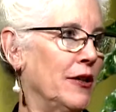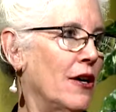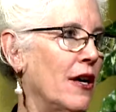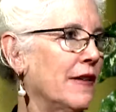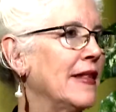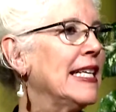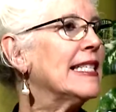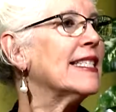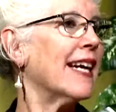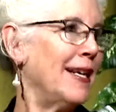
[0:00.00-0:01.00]
long,
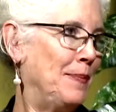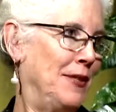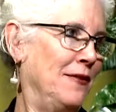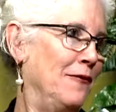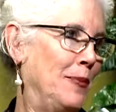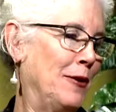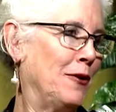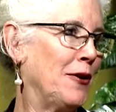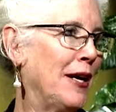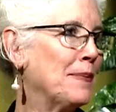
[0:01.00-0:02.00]
these types of
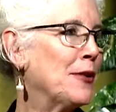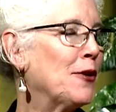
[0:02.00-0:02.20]
programs.